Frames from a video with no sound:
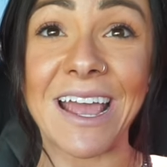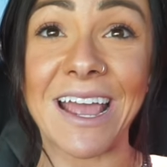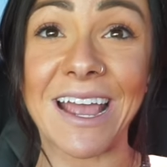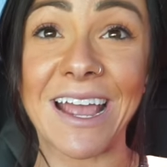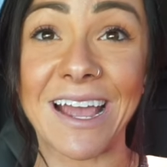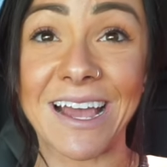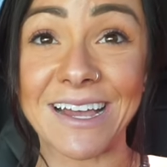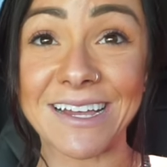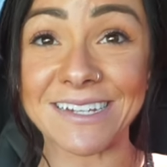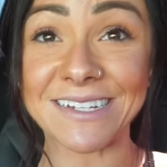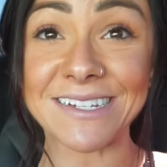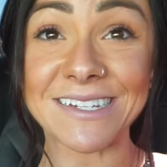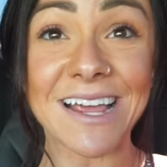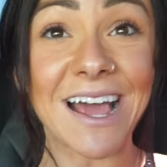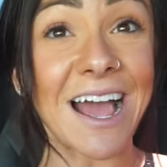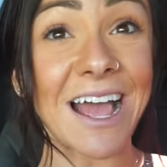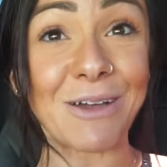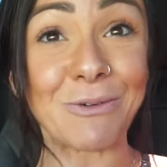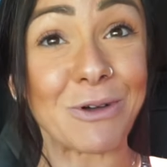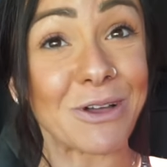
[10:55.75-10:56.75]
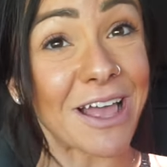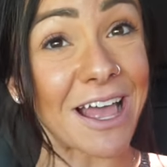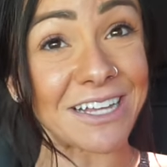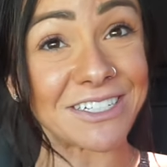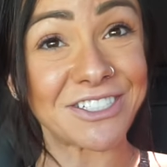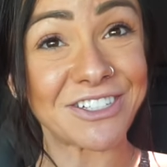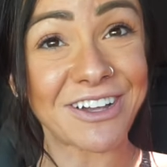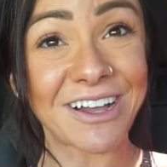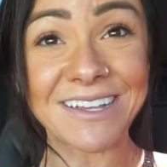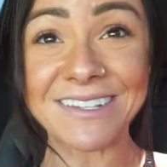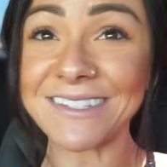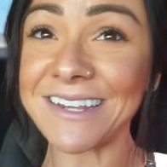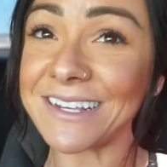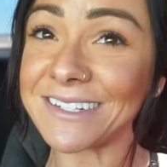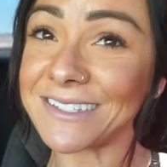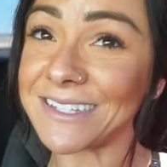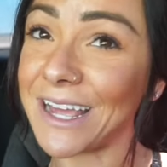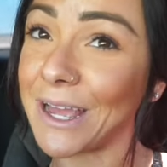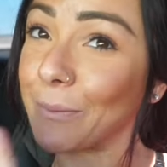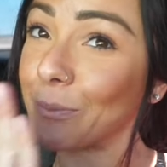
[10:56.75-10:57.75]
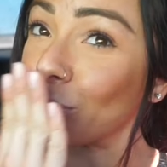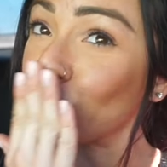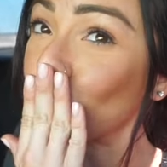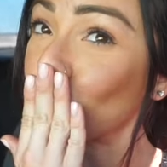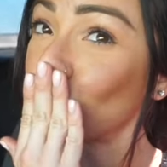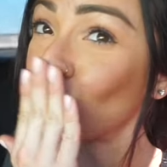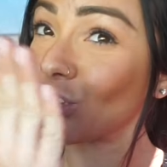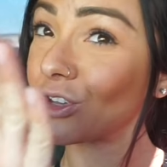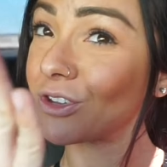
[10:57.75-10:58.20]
And I will catch you guys next time.